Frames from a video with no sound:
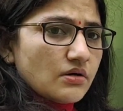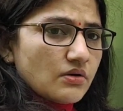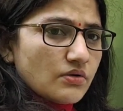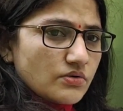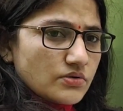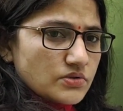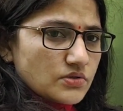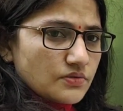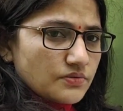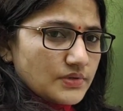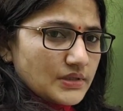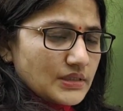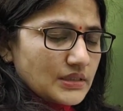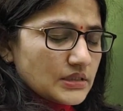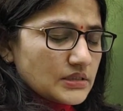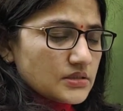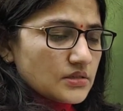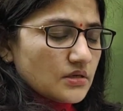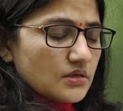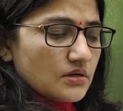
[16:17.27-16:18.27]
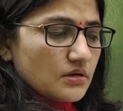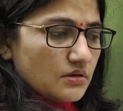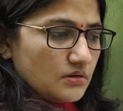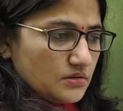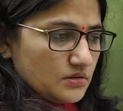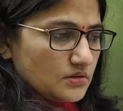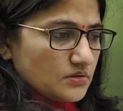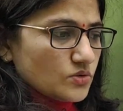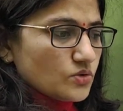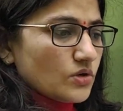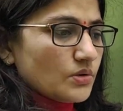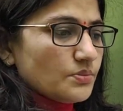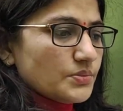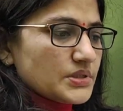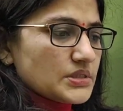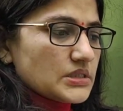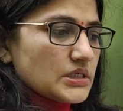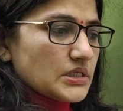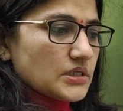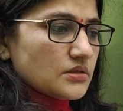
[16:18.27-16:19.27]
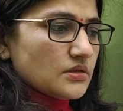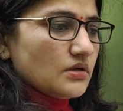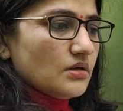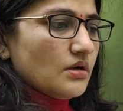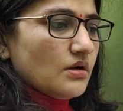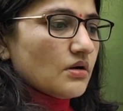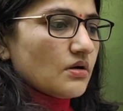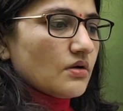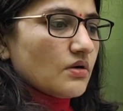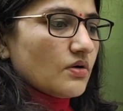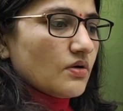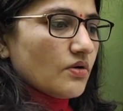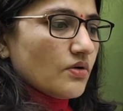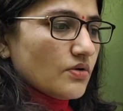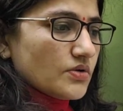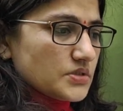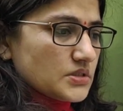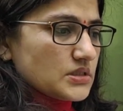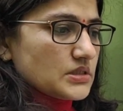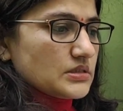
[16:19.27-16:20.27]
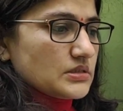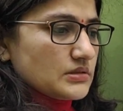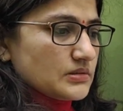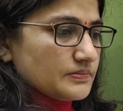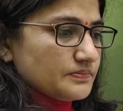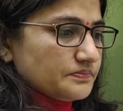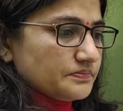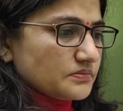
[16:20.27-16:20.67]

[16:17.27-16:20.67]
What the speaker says: loss of energy, to compensate the losses.